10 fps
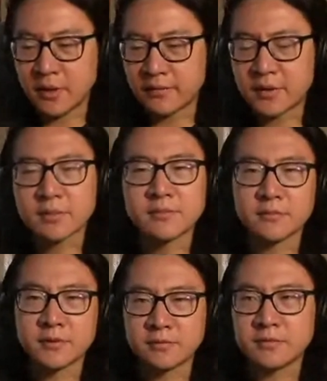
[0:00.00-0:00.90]
every time
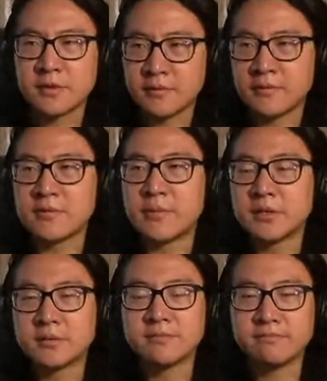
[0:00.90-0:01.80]
if we
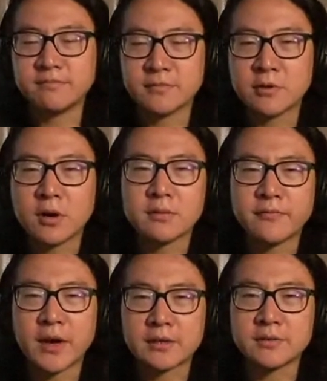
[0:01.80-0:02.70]
mention quantum
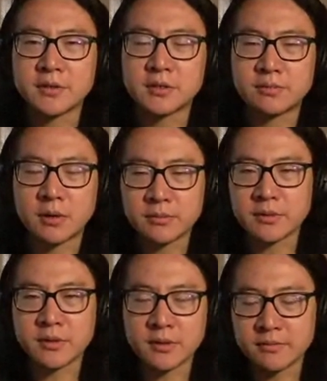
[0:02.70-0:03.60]
factoring, this is
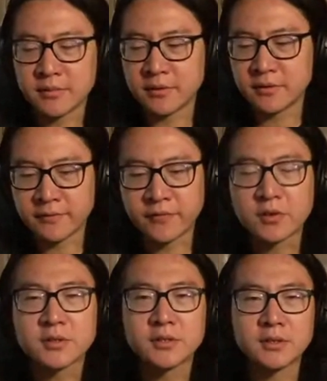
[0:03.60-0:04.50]
probably the
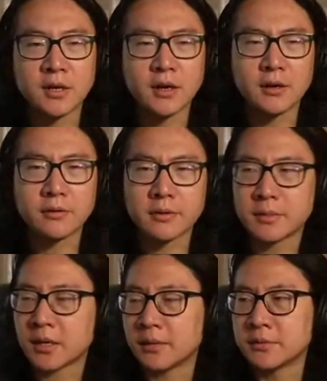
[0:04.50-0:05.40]
first algorithm
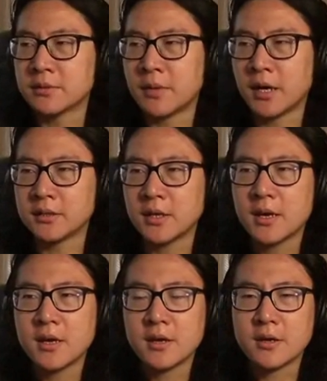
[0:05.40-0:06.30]
that comes to mind.
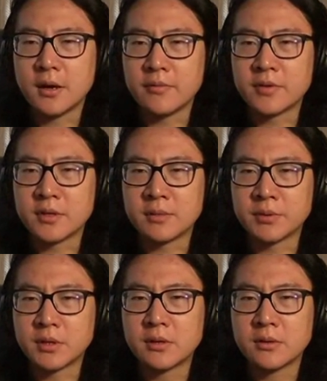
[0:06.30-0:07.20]
The
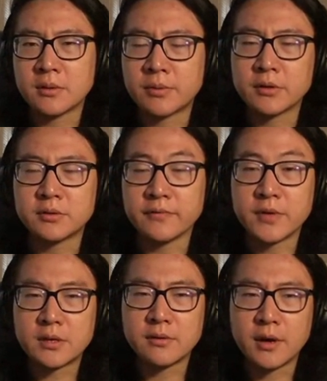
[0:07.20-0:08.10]
particular approach of
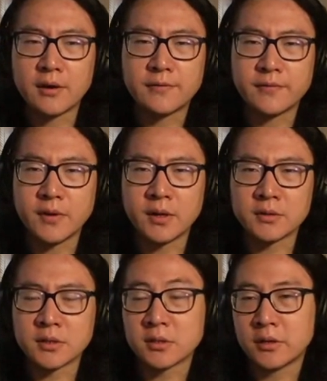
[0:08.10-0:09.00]
VQF
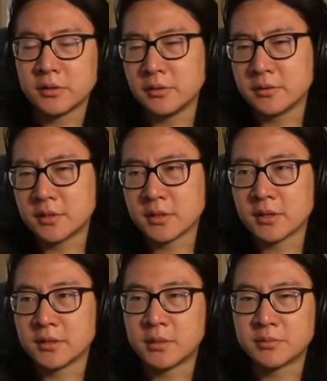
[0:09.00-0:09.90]
does not use
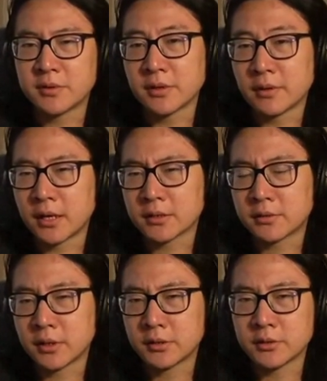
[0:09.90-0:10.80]
the number theoretic
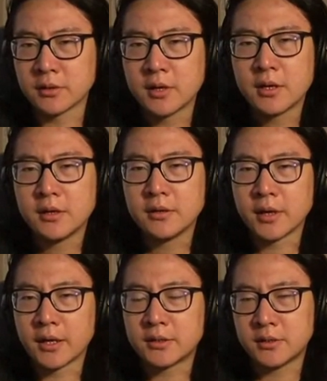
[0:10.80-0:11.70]
structure
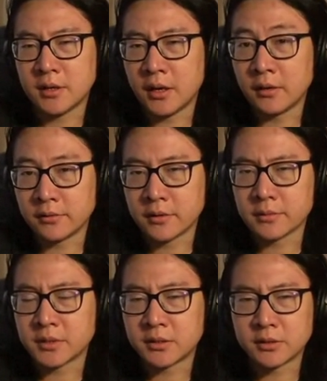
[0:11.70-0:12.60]
that
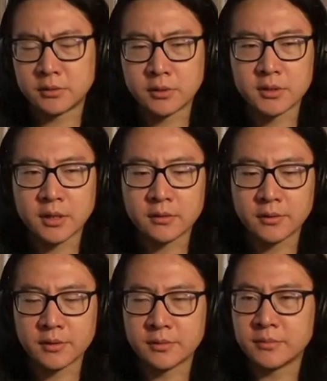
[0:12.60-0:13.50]
algorithms such as Shor's
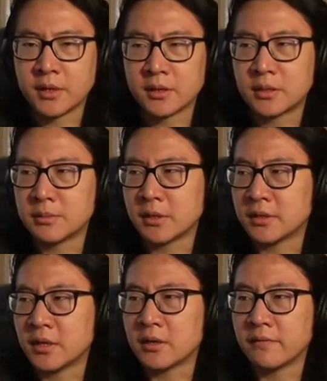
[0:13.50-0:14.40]
algorithm
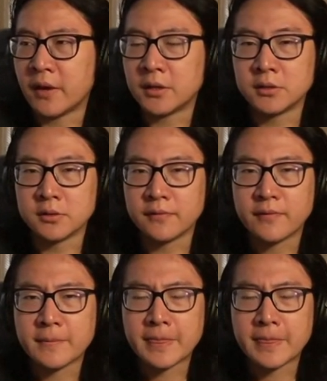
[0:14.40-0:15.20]
typically take advantage of.